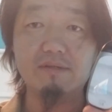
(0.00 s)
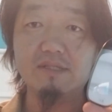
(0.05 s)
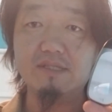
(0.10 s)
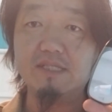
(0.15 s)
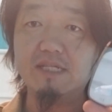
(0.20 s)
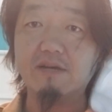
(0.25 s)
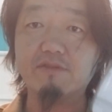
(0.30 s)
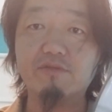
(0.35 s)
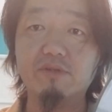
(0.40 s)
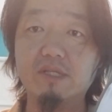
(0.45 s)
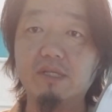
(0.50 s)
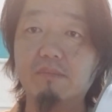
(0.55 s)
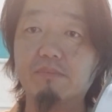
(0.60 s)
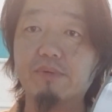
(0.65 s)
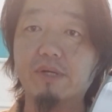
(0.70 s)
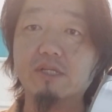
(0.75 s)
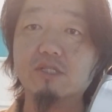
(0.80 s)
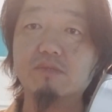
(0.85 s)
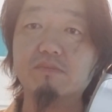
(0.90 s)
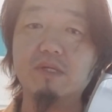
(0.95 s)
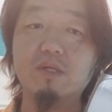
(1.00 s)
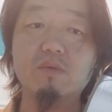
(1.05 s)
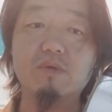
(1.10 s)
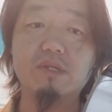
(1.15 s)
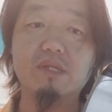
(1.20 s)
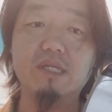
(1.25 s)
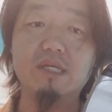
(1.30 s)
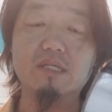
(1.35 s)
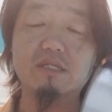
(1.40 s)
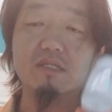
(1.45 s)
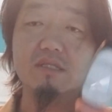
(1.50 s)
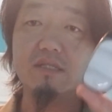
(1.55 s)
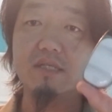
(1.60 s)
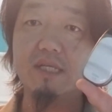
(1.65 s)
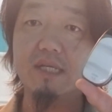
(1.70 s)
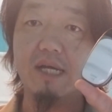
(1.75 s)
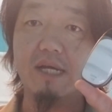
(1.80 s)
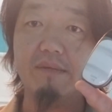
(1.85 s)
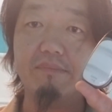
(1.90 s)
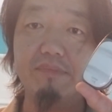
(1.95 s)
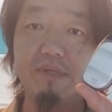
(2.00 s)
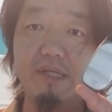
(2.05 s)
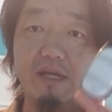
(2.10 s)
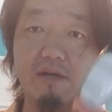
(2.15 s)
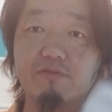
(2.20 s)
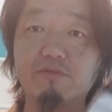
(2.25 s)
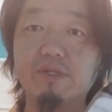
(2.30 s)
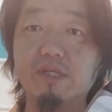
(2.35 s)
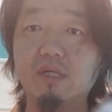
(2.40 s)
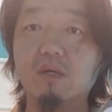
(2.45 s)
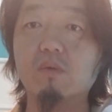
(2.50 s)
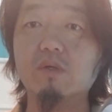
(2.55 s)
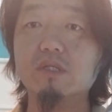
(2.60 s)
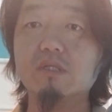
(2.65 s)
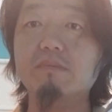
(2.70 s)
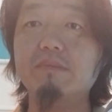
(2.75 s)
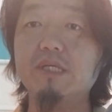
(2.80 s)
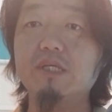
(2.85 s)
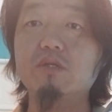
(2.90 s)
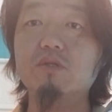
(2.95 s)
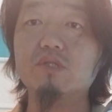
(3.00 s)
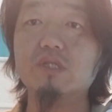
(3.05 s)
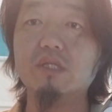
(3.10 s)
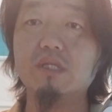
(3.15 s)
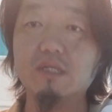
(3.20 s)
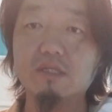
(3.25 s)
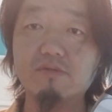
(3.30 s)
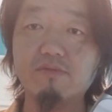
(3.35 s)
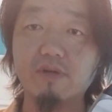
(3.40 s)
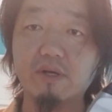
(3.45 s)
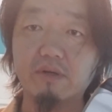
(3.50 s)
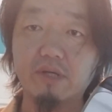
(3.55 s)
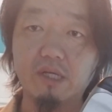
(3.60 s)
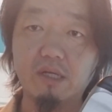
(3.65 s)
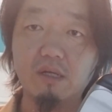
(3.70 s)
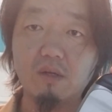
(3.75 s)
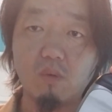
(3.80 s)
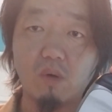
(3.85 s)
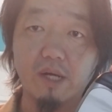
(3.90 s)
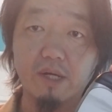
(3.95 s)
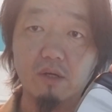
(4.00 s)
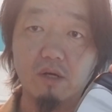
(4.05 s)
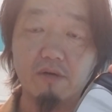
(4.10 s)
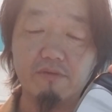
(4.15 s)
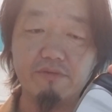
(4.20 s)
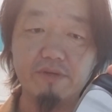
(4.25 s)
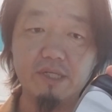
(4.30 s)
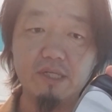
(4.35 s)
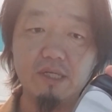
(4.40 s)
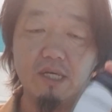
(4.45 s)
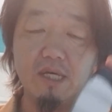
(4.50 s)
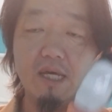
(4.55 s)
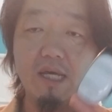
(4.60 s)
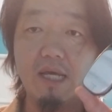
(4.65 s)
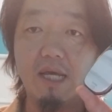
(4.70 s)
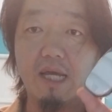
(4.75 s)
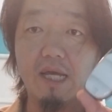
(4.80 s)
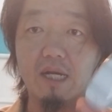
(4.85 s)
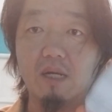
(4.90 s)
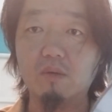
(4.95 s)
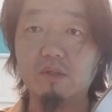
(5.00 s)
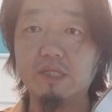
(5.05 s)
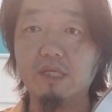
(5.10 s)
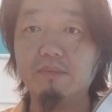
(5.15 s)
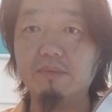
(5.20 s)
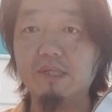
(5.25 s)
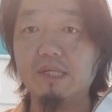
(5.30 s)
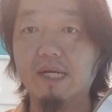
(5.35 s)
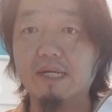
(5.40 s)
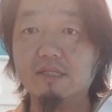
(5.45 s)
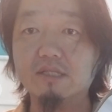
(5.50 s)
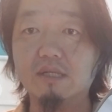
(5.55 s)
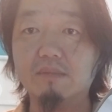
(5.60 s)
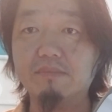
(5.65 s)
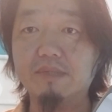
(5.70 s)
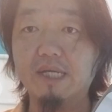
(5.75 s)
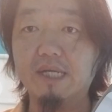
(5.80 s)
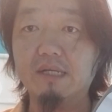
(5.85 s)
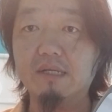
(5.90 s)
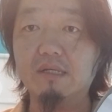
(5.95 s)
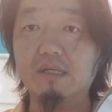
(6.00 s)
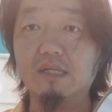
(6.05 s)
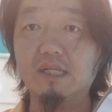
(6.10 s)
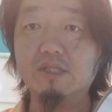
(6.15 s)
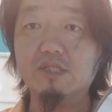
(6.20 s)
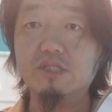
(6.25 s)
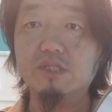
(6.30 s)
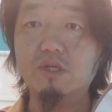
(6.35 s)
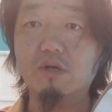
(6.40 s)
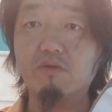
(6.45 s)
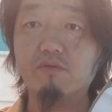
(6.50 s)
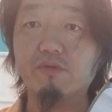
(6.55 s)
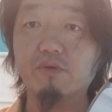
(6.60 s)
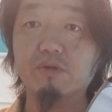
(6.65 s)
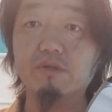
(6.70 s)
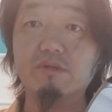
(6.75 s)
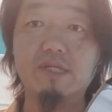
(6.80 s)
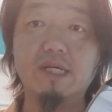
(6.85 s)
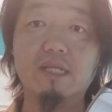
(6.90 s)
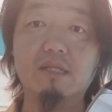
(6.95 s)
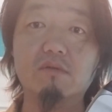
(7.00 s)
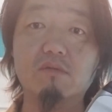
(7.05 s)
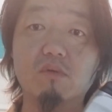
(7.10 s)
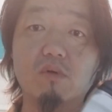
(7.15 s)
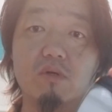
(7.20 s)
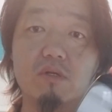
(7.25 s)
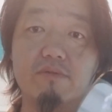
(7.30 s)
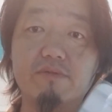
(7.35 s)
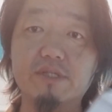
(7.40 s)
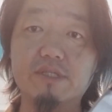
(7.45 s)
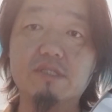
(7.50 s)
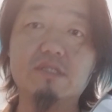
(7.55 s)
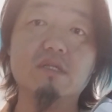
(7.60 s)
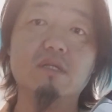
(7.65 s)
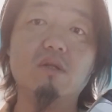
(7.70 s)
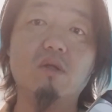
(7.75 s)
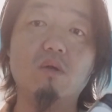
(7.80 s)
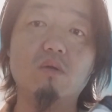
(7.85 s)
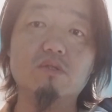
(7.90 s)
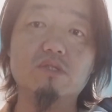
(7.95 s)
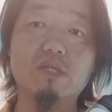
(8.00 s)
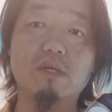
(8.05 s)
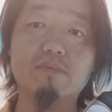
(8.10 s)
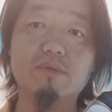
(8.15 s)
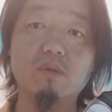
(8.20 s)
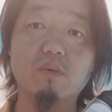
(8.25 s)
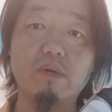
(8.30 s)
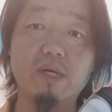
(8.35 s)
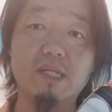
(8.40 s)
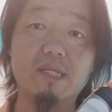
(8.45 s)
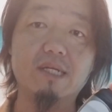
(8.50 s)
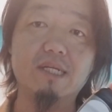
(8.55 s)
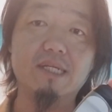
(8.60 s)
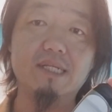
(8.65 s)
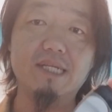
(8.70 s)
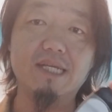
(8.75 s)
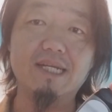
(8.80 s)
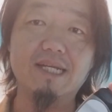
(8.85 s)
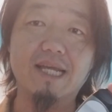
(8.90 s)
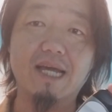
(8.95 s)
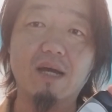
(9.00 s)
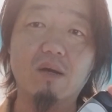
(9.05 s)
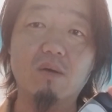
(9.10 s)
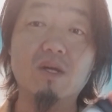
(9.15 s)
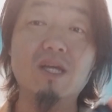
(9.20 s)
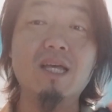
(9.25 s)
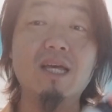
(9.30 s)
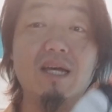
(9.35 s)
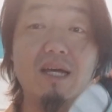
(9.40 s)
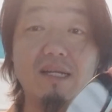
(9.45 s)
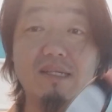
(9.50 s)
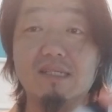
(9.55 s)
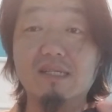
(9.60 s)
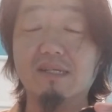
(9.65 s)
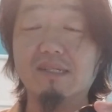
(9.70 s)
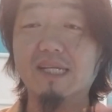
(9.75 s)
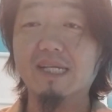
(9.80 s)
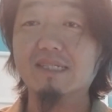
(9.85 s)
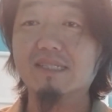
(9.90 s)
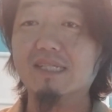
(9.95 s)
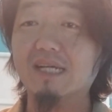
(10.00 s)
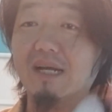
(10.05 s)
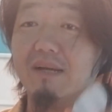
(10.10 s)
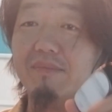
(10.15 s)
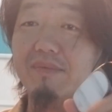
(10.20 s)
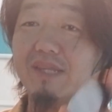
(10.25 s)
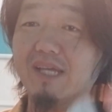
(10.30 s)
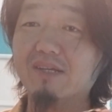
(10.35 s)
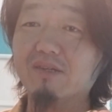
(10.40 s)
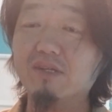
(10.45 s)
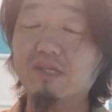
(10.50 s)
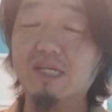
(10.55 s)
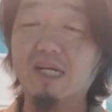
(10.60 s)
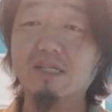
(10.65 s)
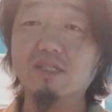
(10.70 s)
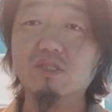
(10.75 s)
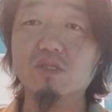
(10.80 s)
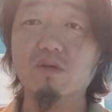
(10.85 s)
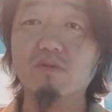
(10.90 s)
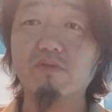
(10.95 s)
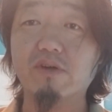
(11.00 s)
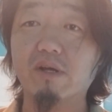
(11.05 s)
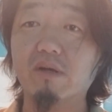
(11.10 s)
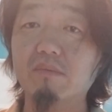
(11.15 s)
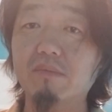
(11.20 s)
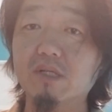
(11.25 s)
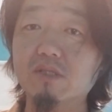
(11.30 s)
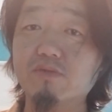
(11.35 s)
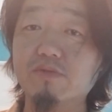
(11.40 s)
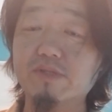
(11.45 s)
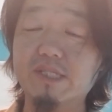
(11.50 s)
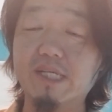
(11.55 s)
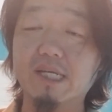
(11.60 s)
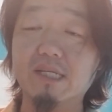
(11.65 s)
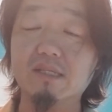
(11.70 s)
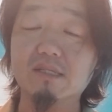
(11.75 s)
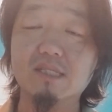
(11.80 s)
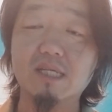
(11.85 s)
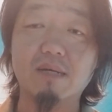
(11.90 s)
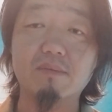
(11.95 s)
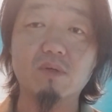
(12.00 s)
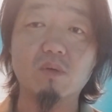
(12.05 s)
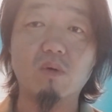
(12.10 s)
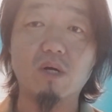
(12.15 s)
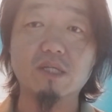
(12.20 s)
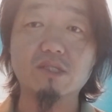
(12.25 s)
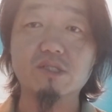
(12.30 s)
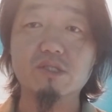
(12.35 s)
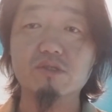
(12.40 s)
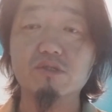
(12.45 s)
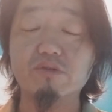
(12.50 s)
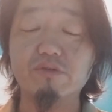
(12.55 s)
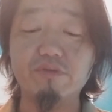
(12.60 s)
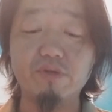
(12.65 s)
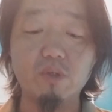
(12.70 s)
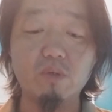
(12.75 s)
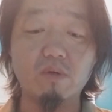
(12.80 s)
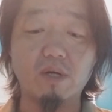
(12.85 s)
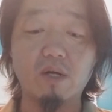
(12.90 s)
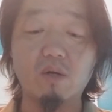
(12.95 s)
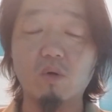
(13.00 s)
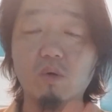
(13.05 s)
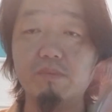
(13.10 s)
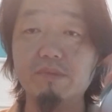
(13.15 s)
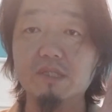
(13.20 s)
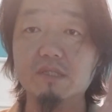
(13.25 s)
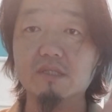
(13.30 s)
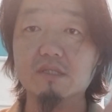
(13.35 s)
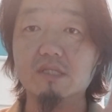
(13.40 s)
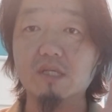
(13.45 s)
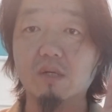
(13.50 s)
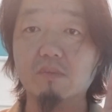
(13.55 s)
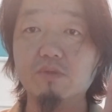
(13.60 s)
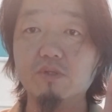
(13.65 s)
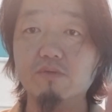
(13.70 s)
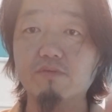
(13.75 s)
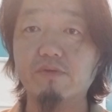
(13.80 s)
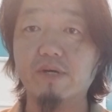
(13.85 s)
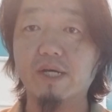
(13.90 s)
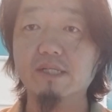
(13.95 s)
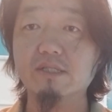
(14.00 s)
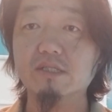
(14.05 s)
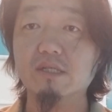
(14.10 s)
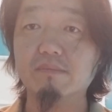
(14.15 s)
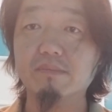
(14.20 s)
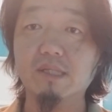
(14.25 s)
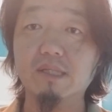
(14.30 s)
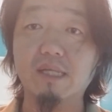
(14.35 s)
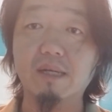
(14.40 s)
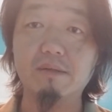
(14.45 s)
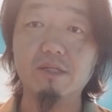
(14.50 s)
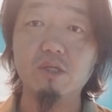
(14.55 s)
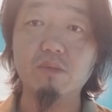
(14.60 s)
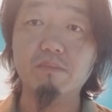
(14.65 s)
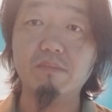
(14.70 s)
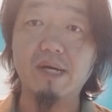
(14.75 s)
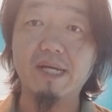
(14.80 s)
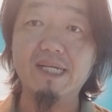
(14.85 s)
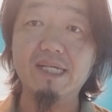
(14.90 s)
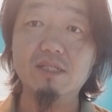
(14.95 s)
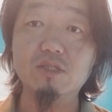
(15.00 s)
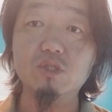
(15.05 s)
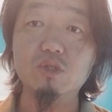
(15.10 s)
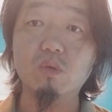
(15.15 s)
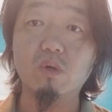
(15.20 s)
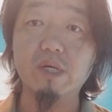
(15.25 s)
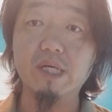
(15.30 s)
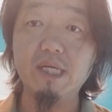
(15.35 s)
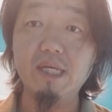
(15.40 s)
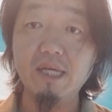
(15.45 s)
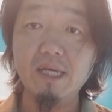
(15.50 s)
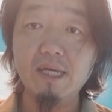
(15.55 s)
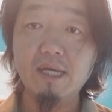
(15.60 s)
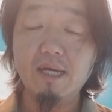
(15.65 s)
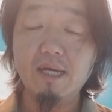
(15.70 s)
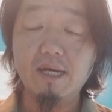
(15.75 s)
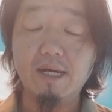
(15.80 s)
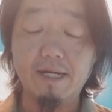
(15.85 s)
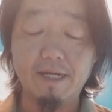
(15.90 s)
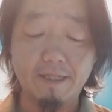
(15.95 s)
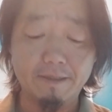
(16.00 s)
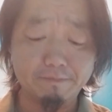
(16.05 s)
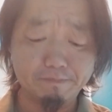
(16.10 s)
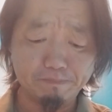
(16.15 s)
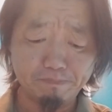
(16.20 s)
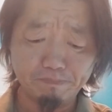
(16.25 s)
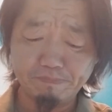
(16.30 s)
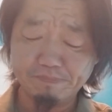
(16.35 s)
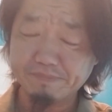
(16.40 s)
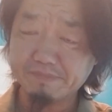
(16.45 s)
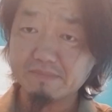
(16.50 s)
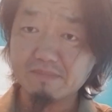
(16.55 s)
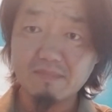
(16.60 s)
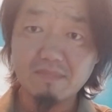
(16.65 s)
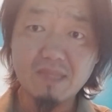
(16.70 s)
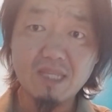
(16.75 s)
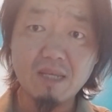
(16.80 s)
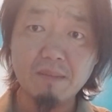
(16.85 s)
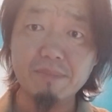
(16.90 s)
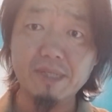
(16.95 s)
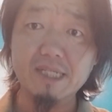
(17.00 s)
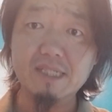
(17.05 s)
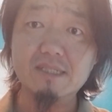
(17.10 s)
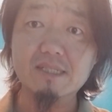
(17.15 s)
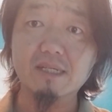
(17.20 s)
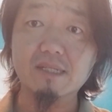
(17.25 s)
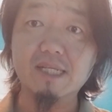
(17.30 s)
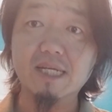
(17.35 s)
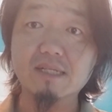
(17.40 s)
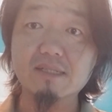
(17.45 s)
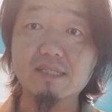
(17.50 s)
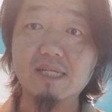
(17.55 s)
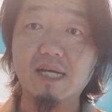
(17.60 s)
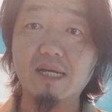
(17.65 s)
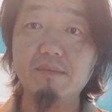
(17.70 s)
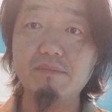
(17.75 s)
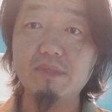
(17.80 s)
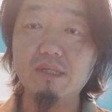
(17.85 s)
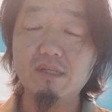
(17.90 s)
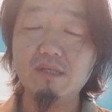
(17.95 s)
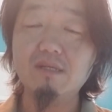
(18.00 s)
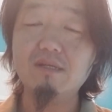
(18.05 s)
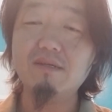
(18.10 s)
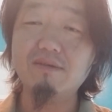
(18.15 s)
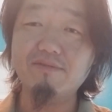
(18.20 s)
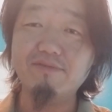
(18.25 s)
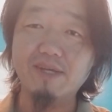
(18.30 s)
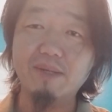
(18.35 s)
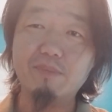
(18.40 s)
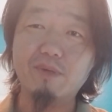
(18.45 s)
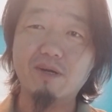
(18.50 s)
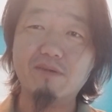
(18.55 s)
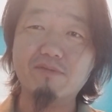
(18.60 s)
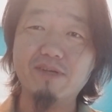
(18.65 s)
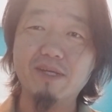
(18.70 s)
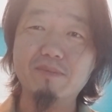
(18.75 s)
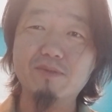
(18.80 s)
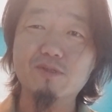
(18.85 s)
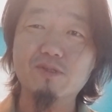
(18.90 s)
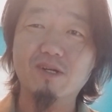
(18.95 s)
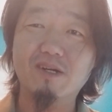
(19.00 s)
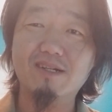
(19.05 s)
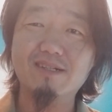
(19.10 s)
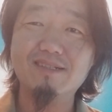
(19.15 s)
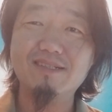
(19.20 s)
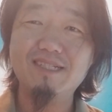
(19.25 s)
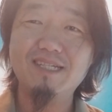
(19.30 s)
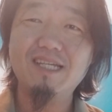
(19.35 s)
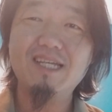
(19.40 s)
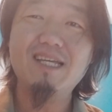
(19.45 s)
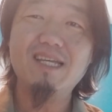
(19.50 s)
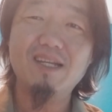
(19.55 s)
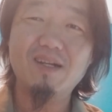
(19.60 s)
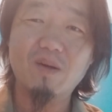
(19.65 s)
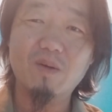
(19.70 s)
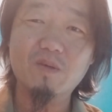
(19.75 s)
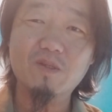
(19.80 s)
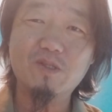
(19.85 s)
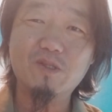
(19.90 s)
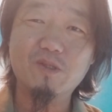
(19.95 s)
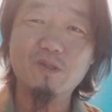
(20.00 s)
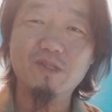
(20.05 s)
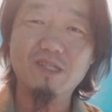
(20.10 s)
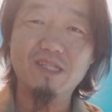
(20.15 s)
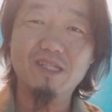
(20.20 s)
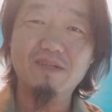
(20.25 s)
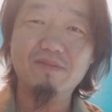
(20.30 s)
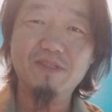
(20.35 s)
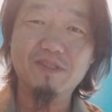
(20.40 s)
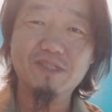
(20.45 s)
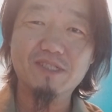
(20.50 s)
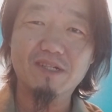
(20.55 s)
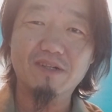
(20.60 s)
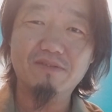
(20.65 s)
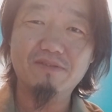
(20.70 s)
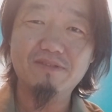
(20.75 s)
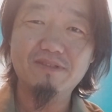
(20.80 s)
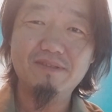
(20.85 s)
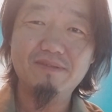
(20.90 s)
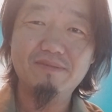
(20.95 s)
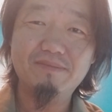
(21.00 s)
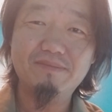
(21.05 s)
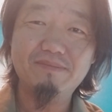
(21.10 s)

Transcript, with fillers: Definitely impressed me with this. I'm definitely going to be using this very quite often, and I'll keep you guys updated and let you know further down the road if it still holds up the way that it did now. Until next time, thank you guys so very much for taking the time to watch this review. I hope this has helped you find something that you might enjoy. Um, but until next time, vape on, vape strong. Always truly love yourself.